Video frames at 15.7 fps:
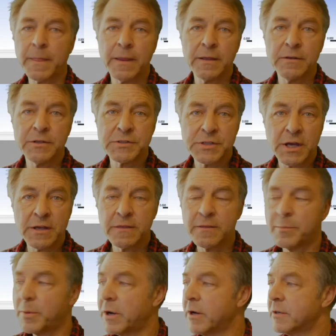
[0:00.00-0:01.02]
designed the
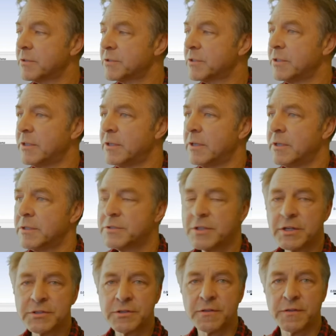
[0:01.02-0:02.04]
parts
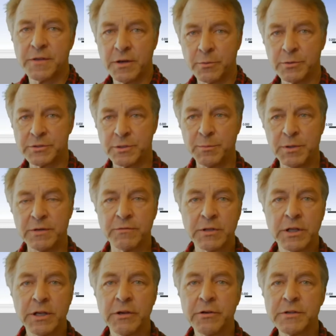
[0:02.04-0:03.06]
such that there was a bit of
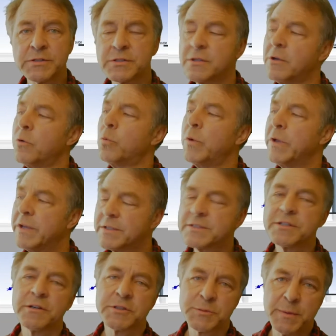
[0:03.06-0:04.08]
clearance, we could
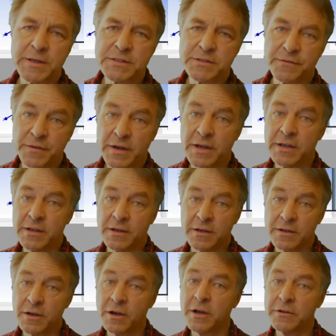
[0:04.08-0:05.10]
still specify a
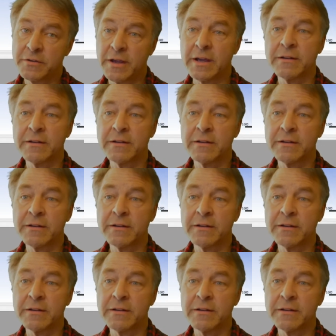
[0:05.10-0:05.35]
contact